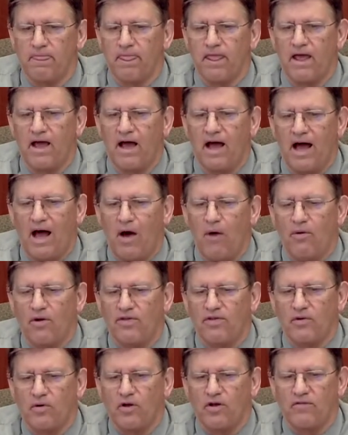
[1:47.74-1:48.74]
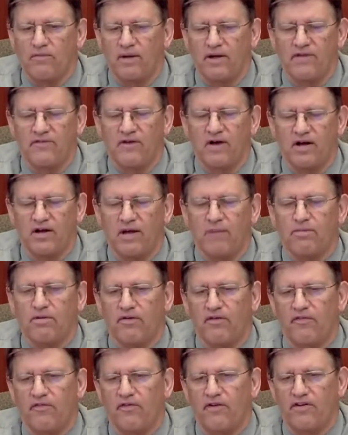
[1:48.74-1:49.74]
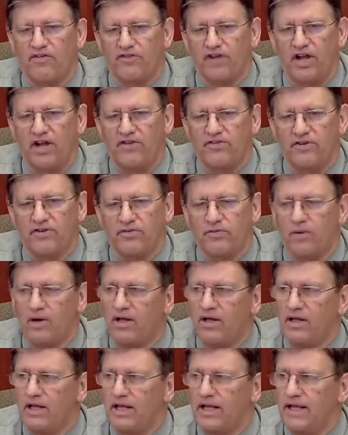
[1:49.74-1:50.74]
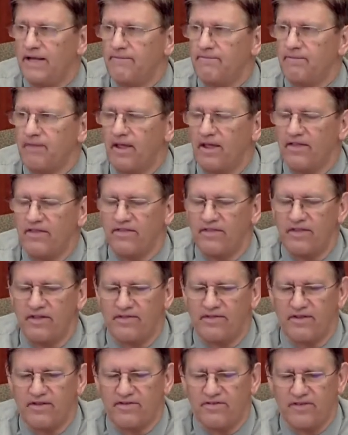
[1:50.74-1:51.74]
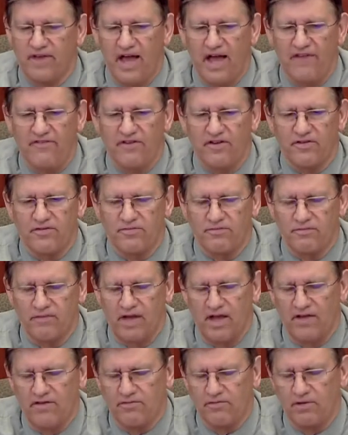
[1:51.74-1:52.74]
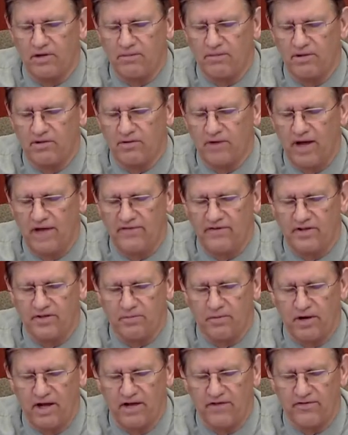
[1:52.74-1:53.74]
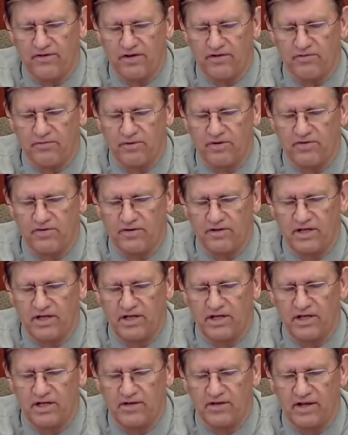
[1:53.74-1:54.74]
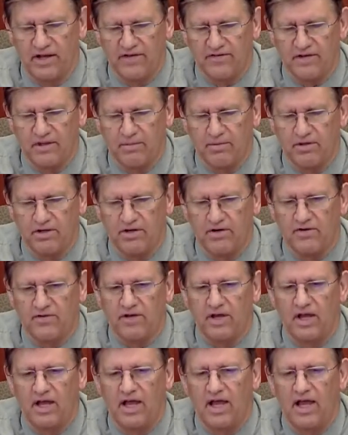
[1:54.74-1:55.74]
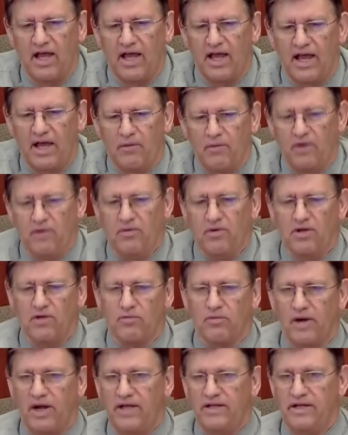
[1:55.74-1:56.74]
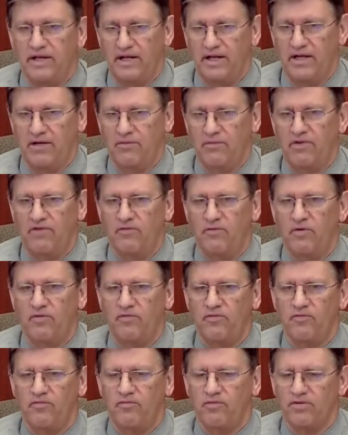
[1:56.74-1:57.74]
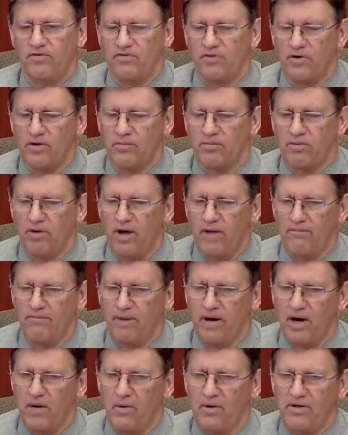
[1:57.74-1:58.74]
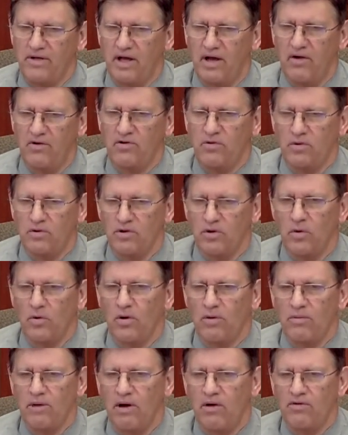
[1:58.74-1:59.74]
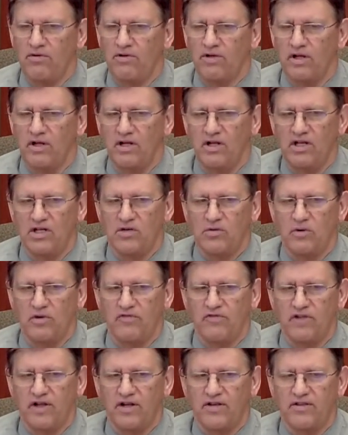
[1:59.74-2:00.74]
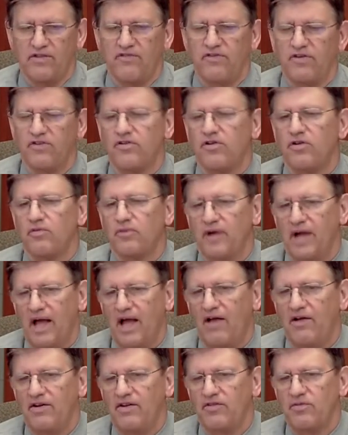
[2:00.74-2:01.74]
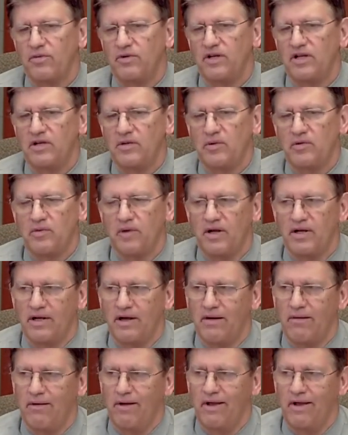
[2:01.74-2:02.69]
How could there only have been a couple of changes? Well, the staff has really been driving this process recently in the last couple of years. And we really reined it in. We've sort of brought borrowing down to a lower amount to reflect the fiscal realities we're dealing with right now.